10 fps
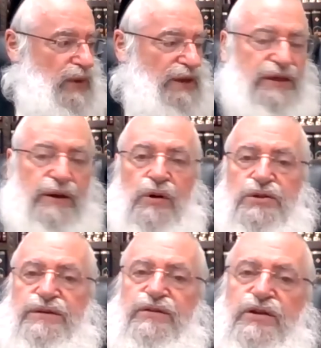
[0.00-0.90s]
I think
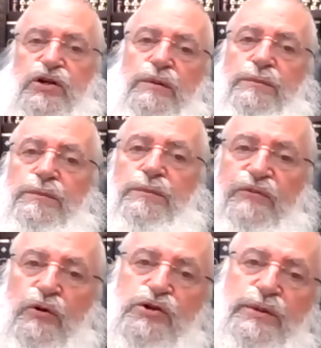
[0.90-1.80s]
most of the
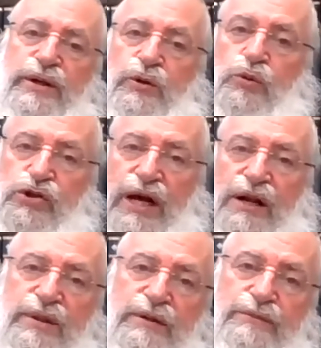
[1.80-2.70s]
Meforshim in
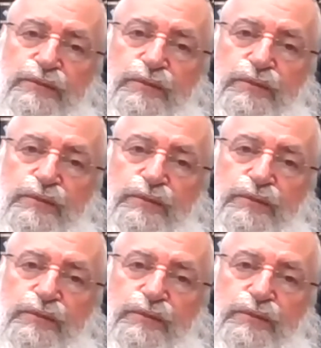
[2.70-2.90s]
Yerushalmi,